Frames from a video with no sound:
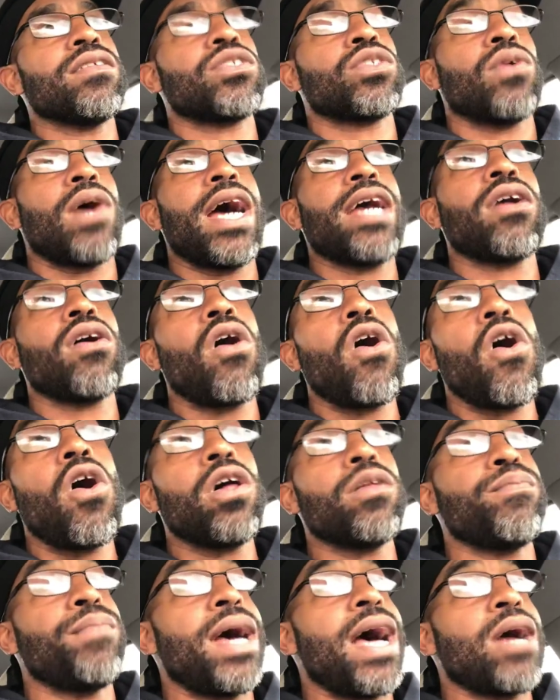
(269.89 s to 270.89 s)
So I
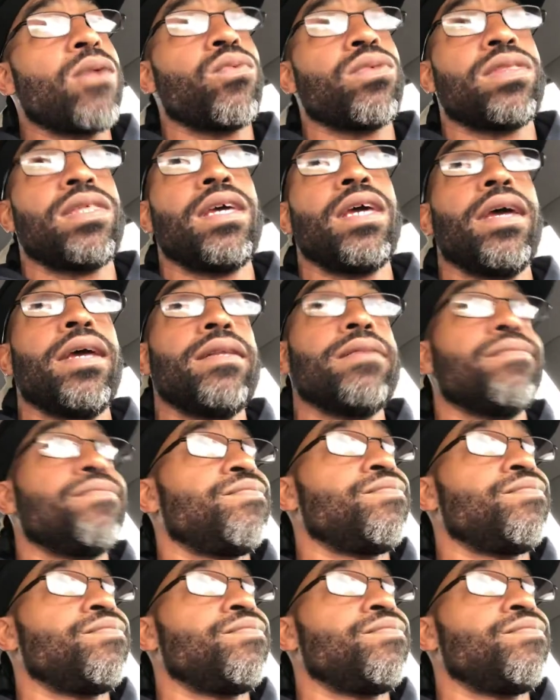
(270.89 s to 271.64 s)
called back within